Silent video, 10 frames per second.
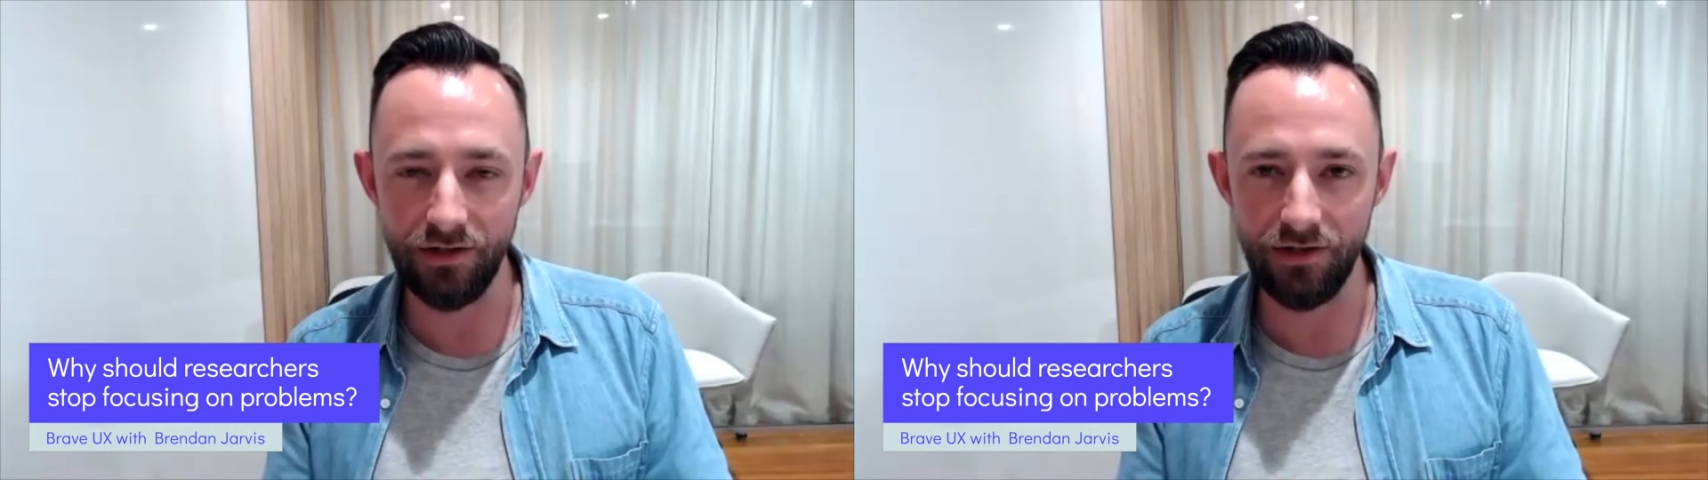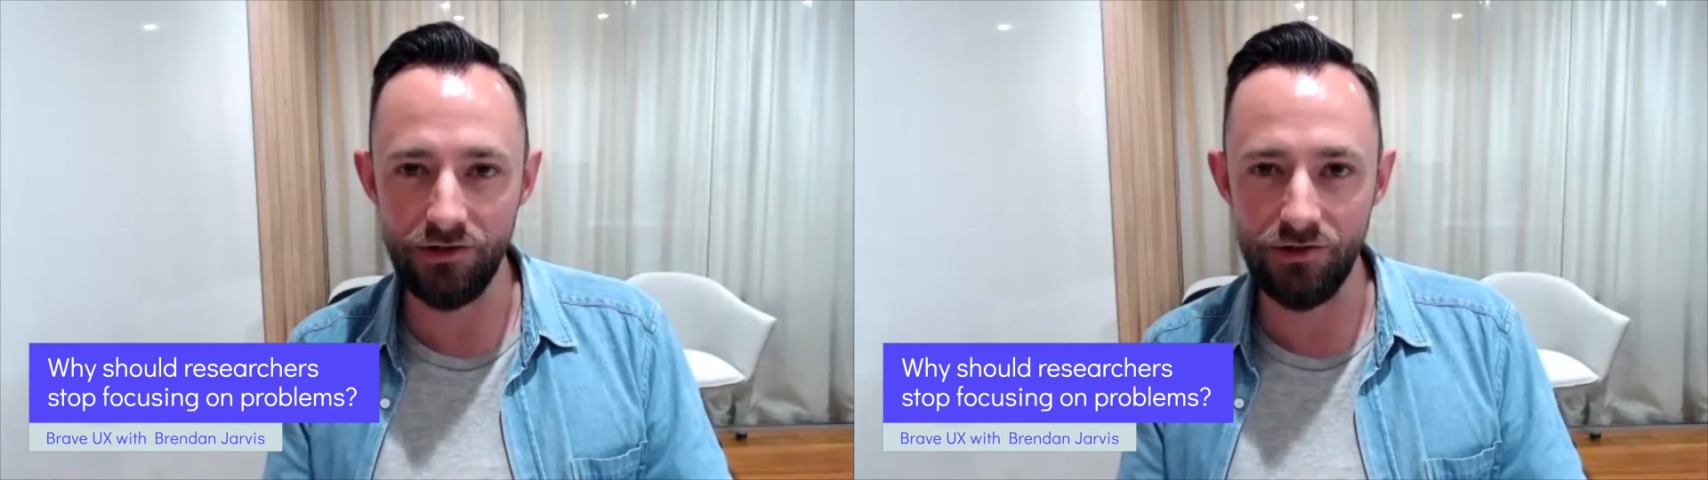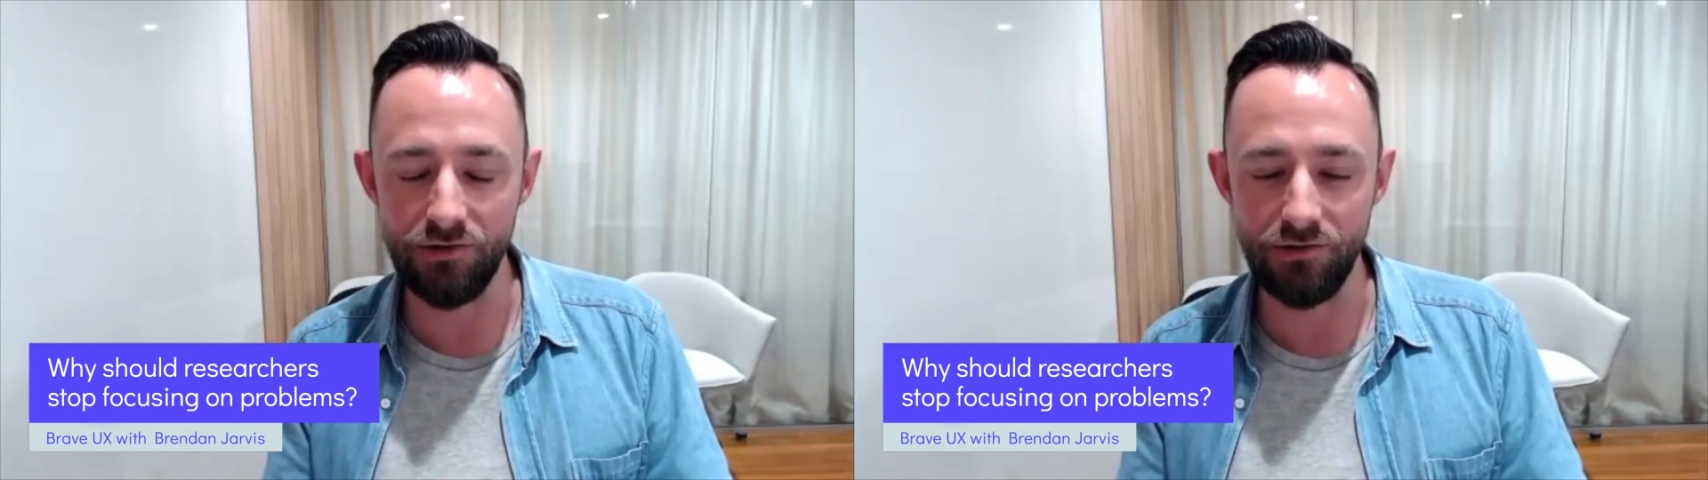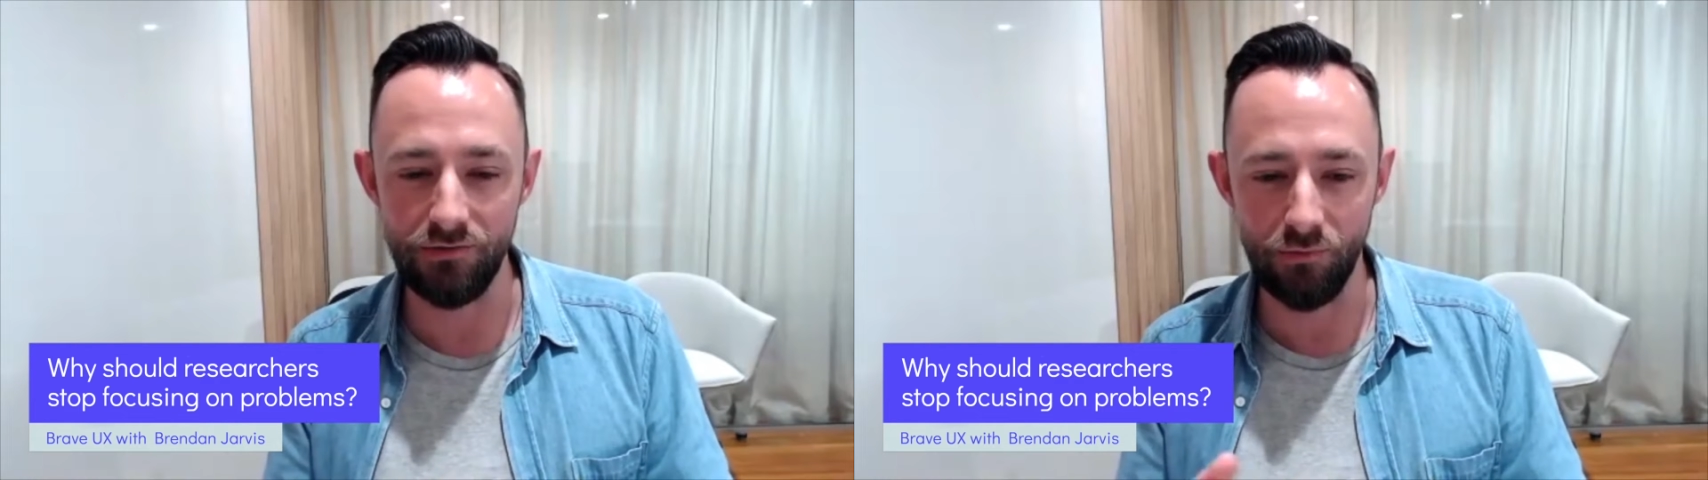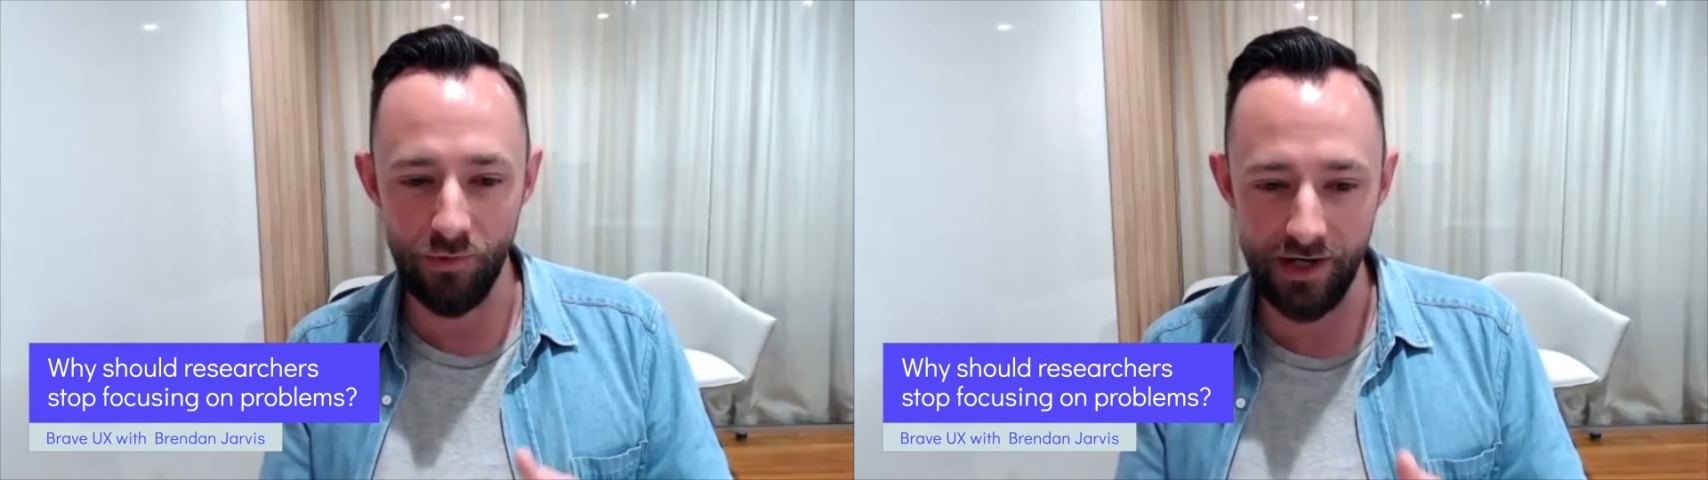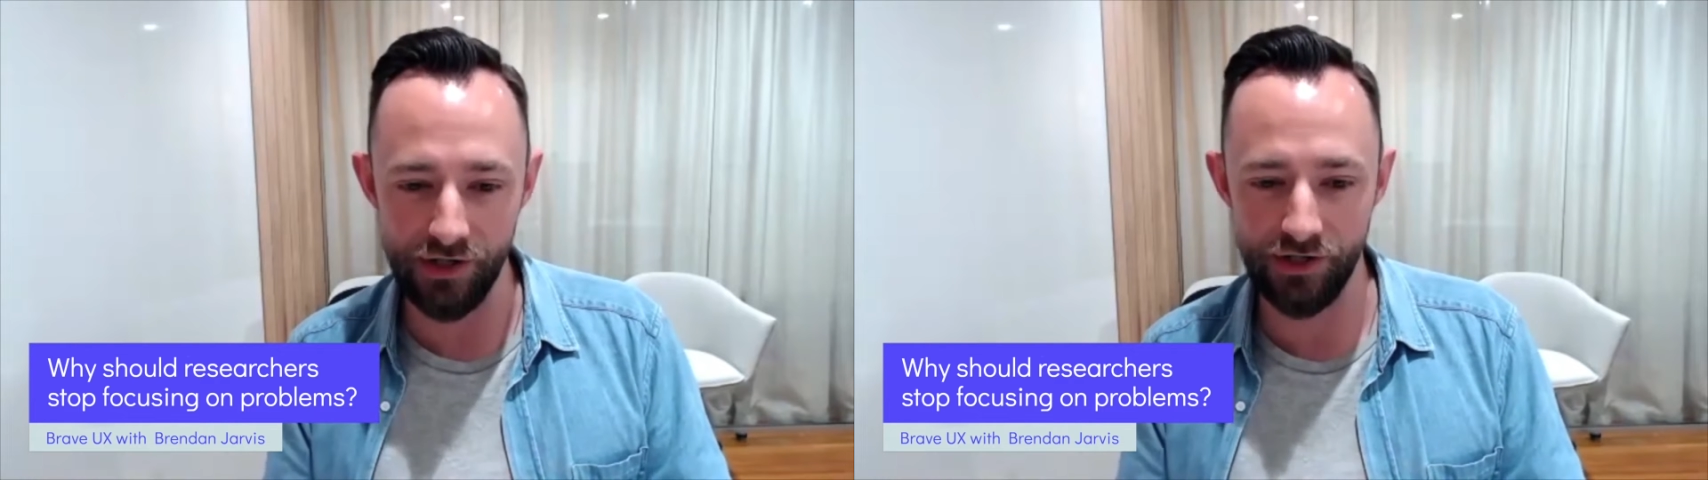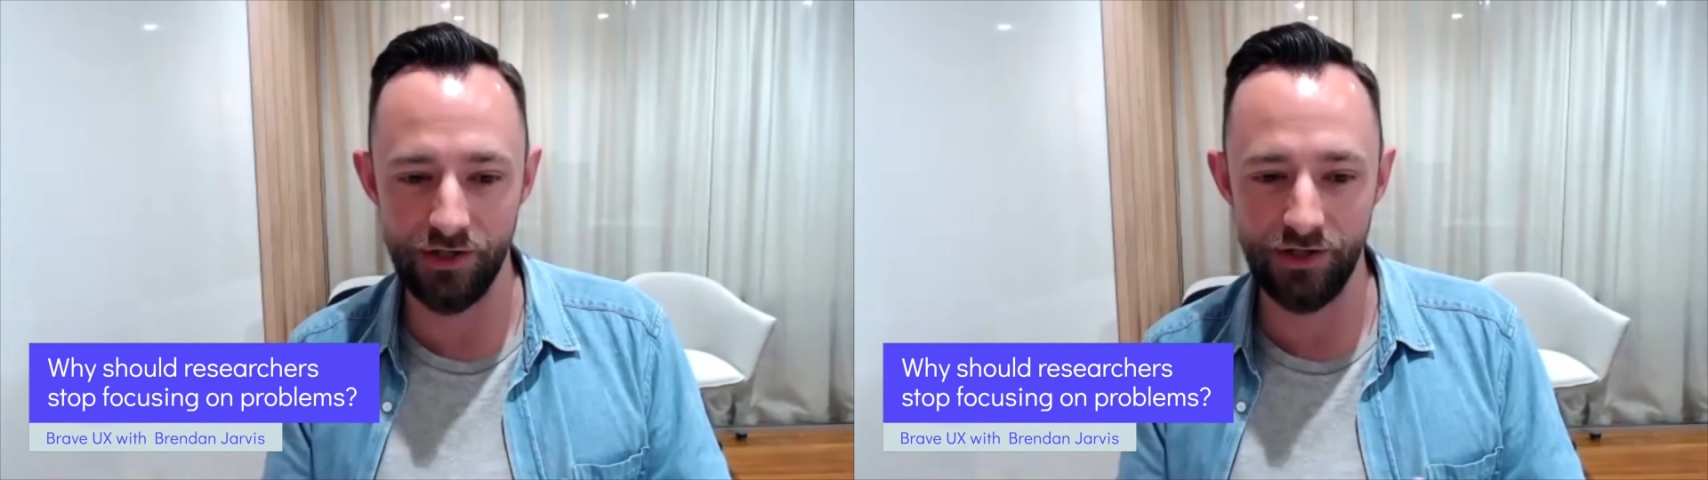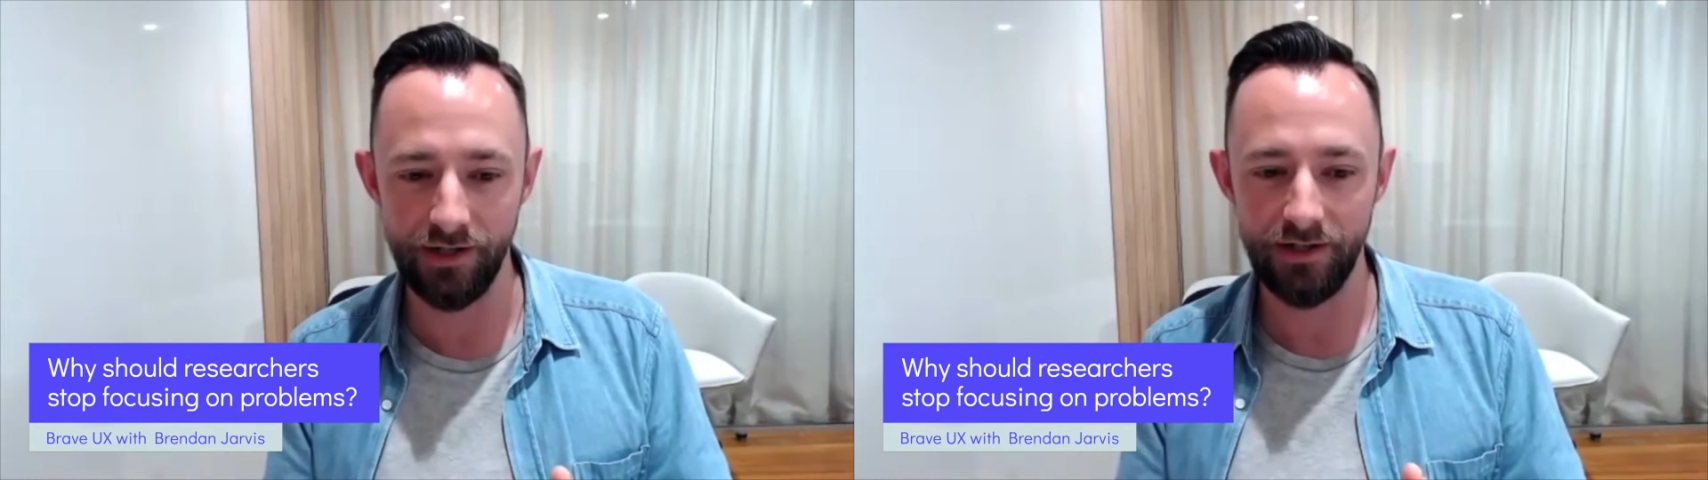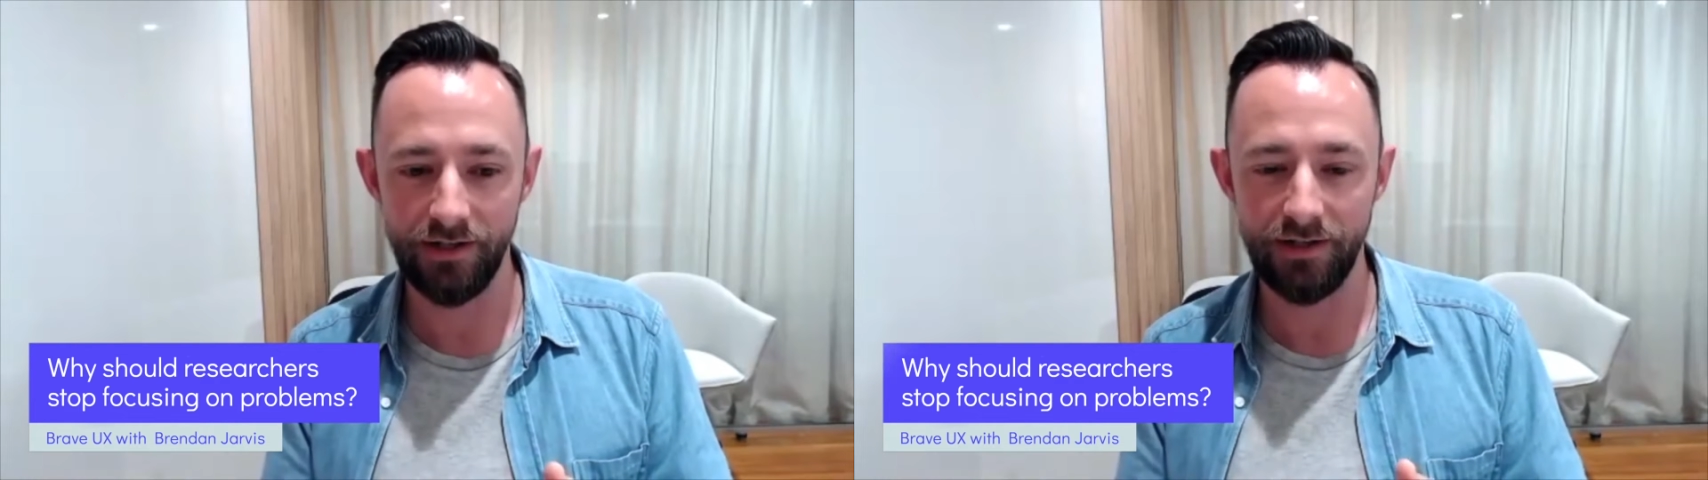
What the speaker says: you'd wish